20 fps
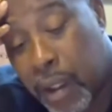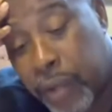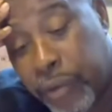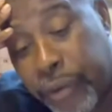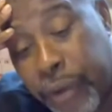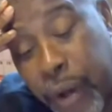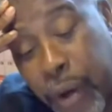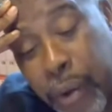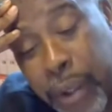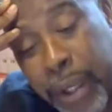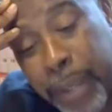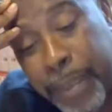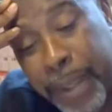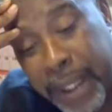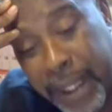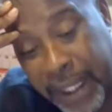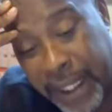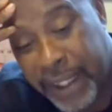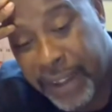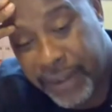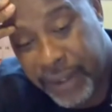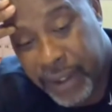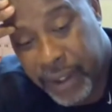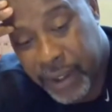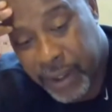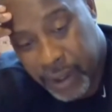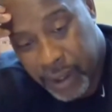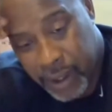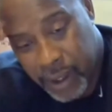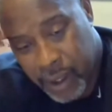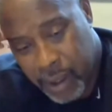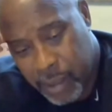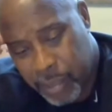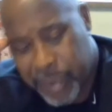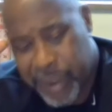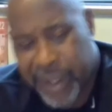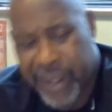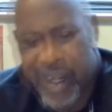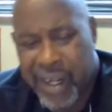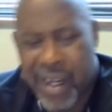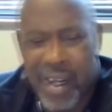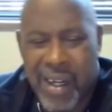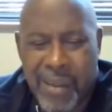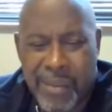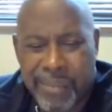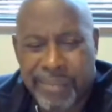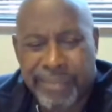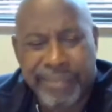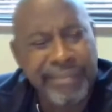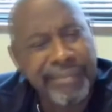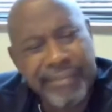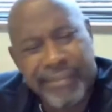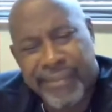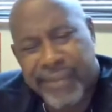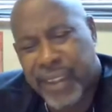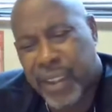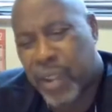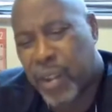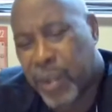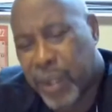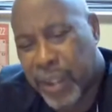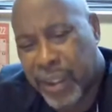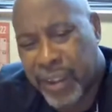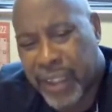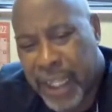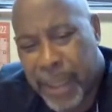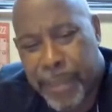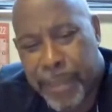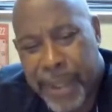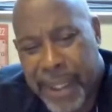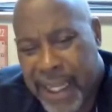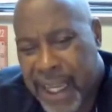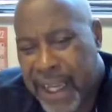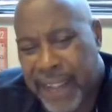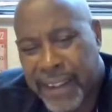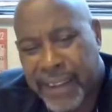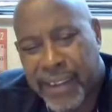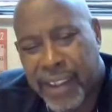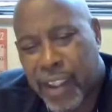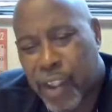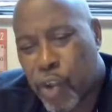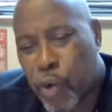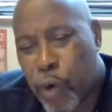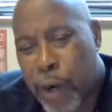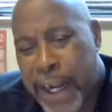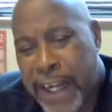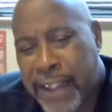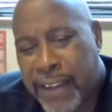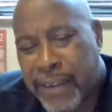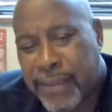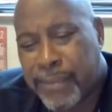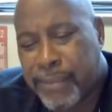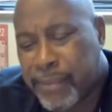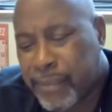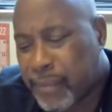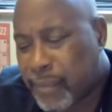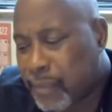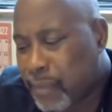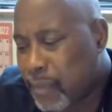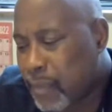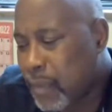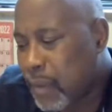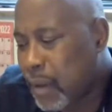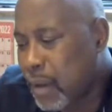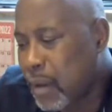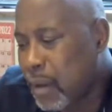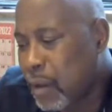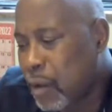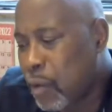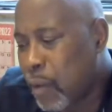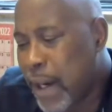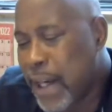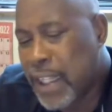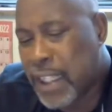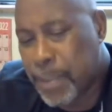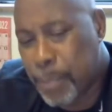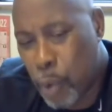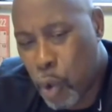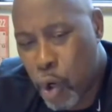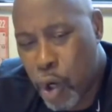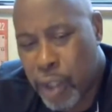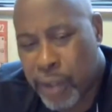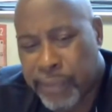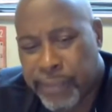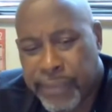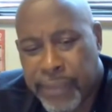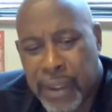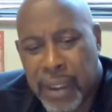So it'll be easier. But, the NBA is a great sport.